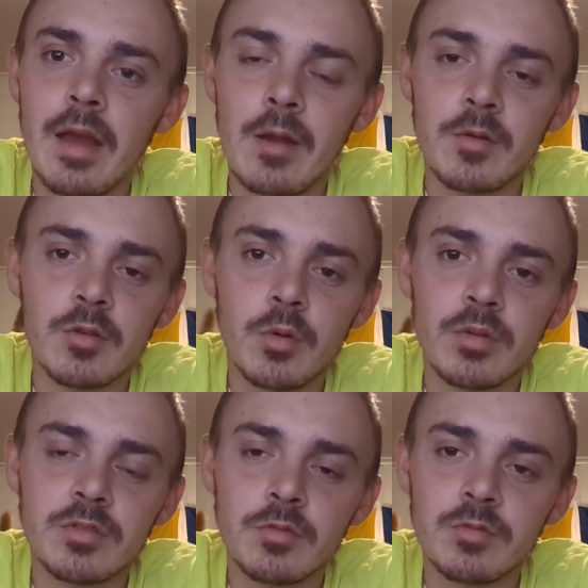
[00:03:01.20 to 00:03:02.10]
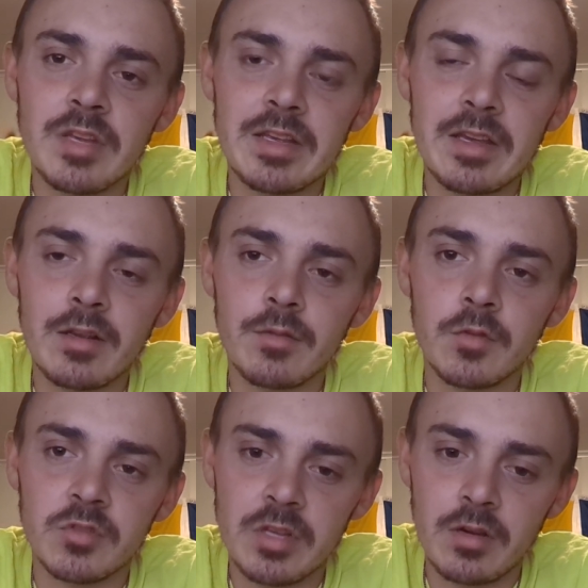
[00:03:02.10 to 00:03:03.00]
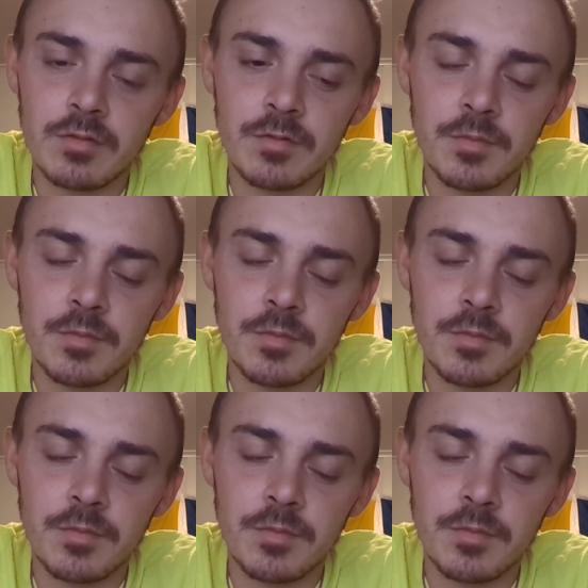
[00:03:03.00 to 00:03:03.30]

how are you going to take care of yourself?